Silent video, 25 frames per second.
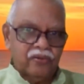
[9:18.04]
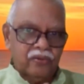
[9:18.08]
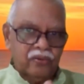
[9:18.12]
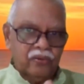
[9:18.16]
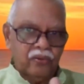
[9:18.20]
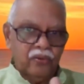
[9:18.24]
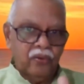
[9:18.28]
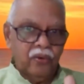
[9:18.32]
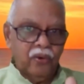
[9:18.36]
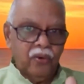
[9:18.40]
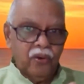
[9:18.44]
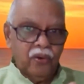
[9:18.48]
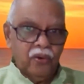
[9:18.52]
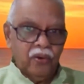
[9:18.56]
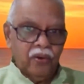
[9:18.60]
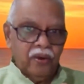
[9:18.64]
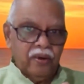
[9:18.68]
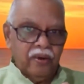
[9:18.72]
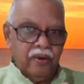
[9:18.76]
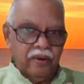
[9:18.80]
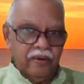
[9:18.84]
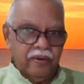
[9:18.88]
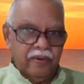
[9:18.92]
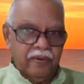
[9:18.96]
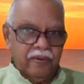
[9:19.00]
So
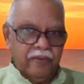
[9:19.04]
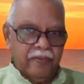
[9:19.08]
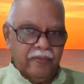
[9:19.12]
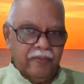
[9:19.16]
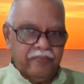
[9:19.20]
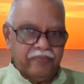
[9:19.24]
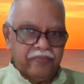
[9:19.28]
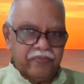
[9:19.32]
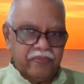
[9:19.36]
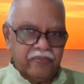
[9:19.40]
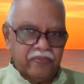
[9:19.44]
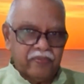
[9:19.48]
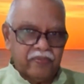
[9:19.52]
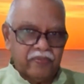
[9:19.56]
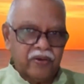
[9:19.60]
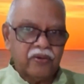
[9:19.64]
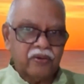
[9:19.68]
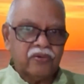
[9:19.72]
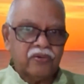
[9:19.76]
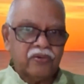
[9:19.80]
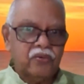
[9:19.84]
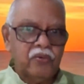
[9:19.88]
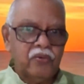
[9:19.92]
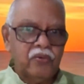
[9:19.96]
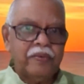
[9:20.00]

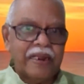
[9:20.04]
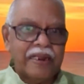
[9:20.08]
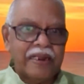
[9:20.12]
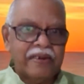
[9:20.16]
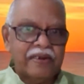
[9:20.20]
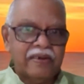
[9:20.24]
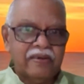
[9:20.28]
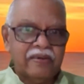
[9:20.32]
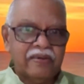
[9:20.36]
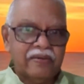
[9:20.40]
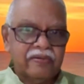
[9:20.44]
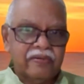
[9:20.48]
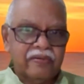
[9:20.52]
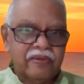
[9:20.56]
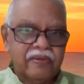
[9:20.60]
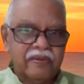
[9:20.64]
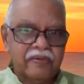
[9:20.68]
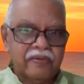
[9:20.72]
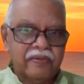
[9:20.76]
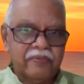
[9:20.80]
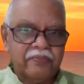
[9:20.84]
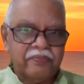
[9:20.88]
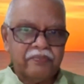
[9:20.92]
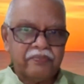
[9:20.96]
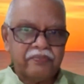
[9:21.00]
because two planets
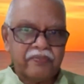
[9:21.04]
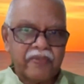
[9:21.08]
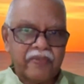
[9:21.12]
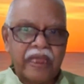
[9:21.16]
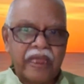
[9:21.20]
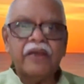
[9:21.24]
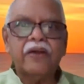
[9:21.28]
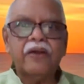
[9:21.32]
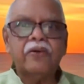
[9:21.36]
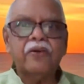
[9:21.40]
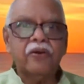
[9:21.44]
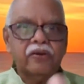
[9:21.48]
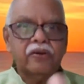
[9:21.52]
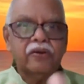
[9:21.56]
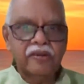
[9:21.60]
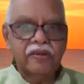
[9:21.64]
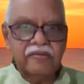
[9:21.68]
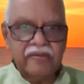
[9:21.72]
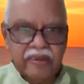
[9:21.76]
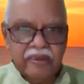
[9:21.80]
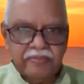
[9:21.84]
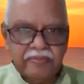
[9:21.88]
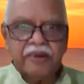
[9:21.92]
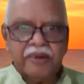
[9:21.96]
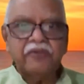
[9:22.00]
have got the
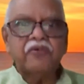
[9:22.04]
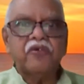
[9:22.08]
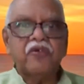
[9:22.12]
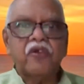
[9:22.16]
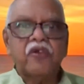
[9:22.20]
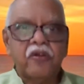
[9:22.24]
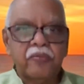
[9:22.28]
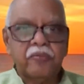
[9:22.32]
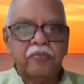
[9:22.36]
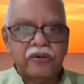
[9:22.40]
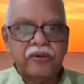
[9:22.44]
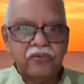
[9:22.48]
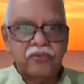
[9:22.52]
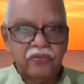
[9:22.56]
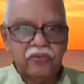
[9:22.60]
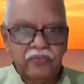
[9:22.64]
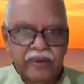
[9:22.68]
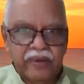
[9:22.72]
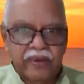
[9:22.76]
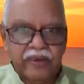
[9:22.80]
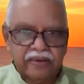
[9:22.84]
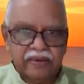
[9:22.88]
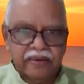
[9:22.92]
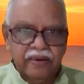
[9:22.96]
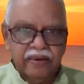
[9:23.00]
same environment to
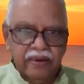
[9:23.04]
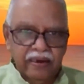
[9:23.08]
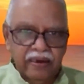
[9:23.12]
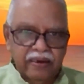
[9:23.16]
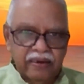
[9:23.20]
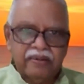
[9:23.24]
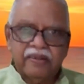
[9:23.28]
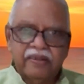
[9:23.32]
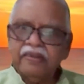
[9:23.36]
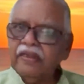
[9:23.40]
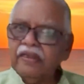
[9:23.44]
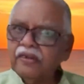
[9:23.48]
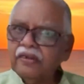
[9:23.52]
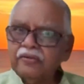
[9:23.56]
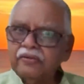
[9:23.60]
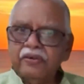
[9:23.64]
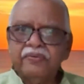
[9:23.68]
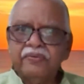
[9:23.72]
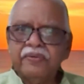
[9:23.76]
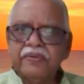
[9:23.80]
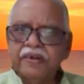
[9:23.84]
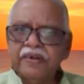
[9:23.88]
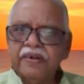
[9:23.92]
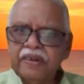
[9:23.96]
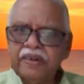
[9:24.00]
work in, and they have
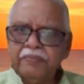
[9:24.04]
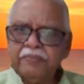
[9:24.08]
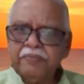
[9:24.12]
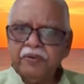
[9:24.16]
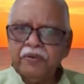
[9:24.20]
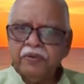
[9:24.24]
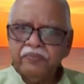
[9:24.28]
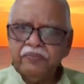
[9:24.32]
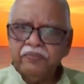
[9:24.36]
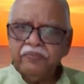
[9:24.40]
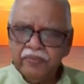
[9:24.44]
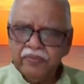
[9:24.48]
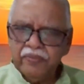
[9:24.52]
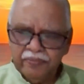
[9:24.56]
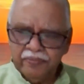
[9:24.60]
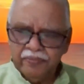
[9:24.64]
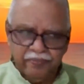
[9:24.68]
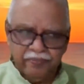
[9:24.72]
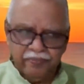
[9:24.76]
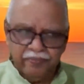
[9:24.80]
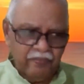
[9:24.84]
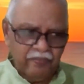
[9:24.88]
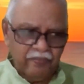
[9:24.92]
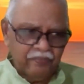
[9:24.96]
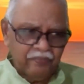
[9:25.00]
different type of
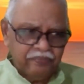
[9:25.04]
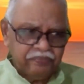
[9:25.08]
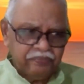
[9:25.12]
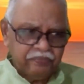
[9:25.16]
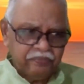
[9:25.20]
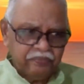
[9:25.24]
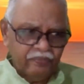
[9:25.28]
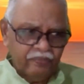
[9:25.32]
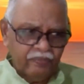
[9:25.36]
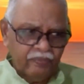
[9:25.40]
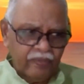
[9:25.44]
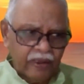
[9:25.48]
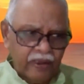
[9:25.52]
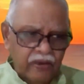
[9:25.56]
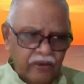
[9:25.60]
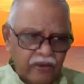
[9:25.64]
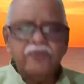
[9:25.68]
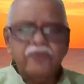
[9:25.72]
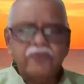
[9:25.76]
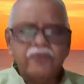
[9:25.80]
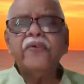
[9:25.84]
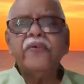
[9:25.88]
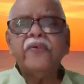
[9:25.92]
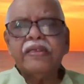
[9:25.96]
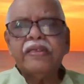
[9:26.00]

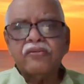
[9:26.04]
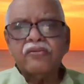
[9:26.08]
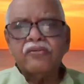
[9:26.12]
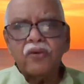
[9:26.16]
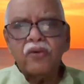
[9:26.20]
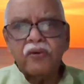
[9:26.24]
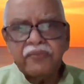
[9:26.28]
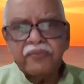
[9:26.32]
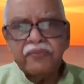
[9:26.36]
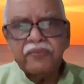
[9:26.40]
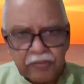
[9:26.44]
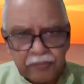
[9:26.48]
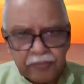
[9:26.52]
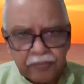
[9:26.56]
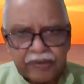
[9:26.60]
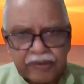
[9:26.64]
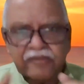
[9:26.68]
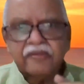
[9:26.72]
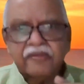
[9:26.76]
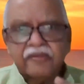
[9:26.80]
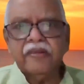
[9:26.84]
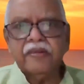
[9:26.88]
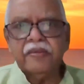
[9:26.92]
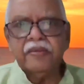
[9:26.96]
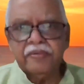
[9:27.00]
ways of
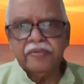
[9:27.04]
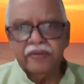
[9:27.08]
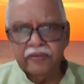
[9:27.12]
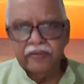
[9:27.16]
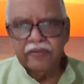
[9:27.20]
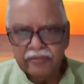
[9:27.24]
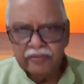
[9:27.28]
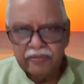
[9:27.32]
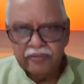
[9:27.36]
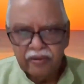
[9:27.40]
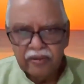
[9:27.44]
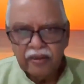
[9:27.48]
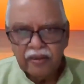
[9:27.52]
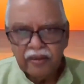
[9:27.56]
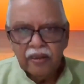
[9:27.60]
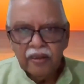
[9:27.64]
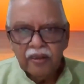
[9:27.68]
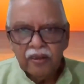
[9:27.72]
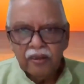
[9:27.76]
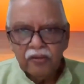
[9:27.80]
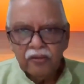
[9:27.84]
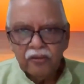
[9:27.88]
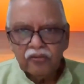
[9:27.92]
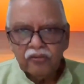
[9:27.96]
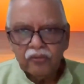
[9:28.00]
expressing themselves.
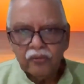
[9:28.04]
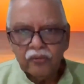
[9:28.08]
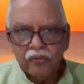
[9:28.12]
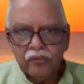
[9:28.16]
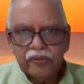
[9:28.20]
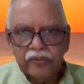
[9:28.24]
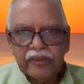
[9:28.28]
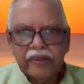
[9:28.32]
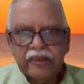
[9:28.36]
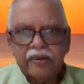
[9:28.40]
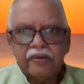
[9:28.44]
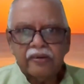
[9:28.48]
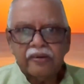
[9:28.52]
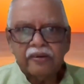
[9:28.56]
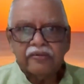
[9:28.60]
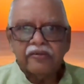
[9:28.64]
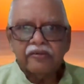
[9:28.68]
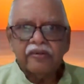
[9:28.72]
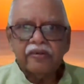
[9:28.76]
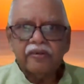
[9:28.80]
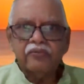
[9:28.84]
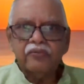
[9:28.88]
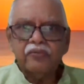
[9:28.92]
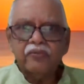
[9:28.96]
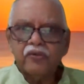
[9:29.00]
So their
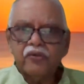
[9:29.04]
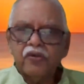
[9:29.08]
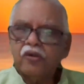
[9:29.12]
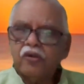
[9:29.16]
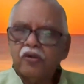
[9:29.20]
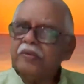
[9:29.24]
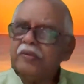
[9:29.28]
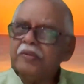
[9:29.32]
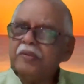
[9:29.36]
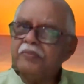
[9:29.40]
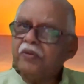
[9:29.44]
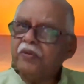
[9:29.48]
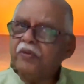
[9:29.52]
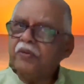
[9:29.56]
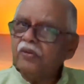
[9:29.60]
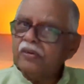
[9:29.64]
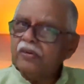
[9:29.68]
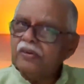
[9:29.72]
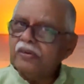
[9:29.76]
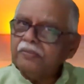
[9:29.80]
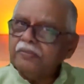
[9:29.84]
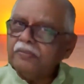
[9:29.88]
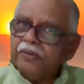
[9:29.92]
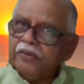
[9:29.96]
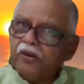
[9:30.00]
results would not be
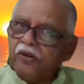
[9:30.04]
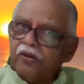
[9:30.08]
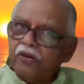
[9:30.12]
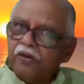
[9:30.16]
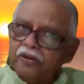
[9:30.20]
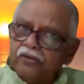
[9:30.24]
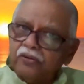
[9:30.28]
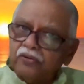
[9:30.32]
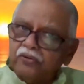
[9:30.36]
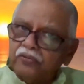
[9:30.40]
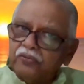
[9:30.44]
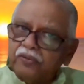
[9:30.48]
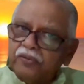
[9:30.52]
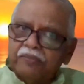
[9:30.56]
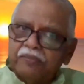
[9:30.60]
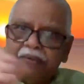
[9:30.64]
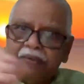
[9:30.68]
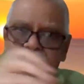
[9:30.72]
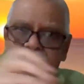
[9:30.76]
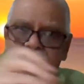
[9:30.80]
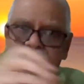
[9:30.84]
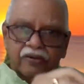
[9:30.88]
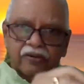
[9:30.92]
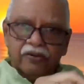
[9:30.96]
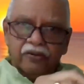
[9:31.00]
purely belonging to one
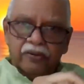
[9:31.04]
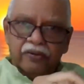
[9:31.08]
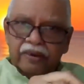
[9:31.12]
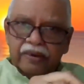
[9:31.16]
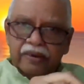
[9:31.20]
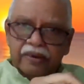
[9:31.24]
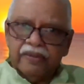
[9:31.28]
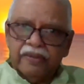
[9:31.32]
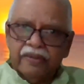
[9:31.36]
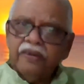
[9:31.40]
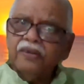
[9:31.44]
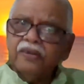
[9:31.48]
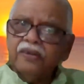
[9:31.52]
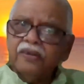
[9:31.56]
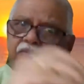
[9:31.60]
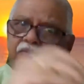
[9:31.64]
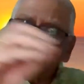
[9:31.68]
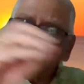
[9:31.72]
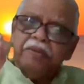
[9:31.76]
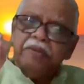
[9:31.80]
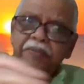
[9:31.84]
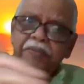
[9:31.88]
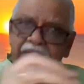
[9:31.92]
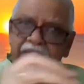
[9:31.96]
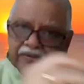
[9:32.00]
planet or other. It would
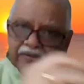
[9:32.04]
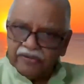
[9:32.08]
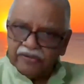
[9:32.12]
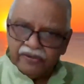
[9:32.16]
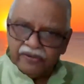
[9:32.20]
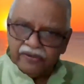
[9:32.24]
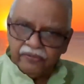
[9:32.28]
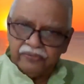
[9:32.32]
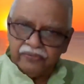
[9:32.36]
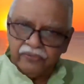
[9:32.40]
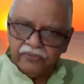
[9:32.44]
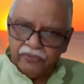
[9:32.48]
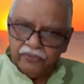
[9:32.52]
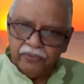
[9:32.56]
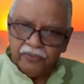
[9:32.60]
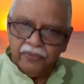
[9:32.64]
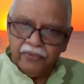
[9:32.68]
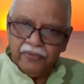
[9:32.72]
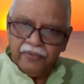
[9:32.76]
be a mixture of two.